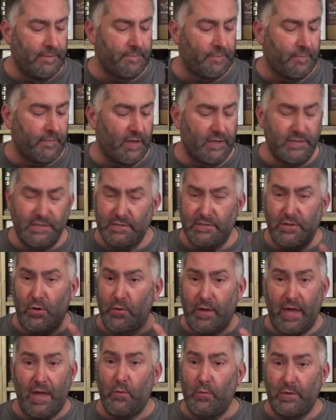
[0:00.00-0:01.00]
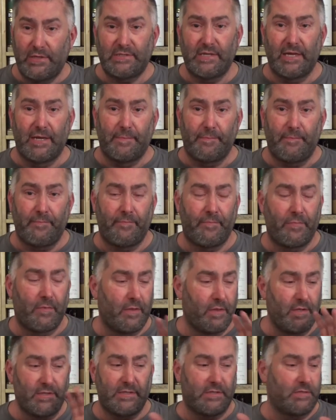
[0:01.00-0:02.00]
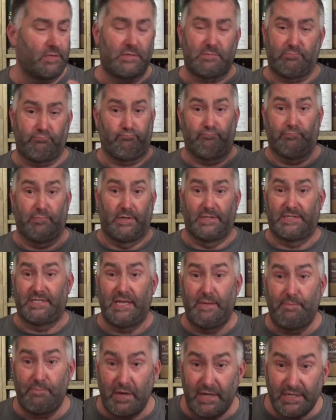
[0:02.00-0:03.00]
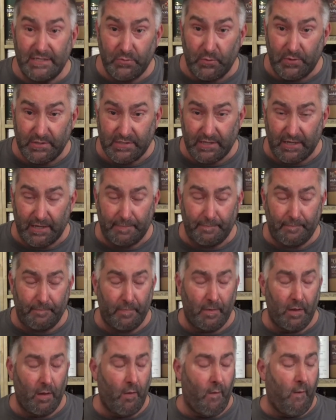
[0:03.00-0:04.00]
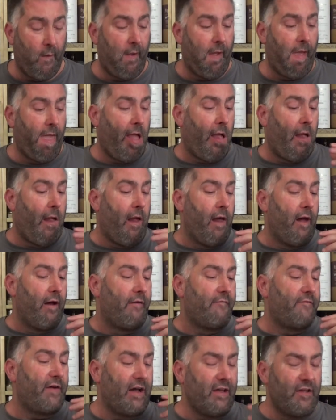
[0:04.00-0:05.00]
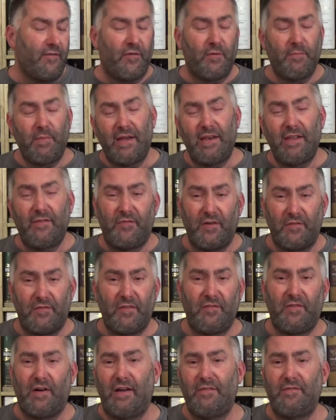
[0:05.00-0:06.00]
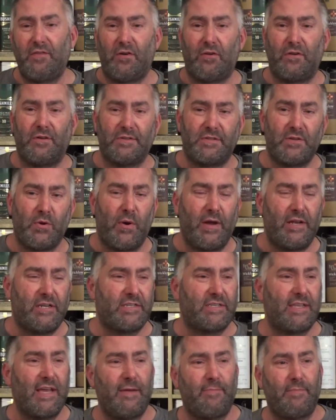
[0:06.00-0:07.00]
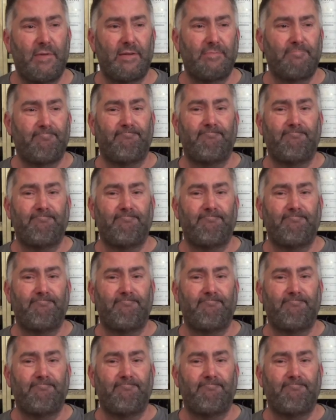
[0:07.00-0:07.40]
This is okay whiskey. This is C plus whiskey. Value for money, 55 euros, no age statement.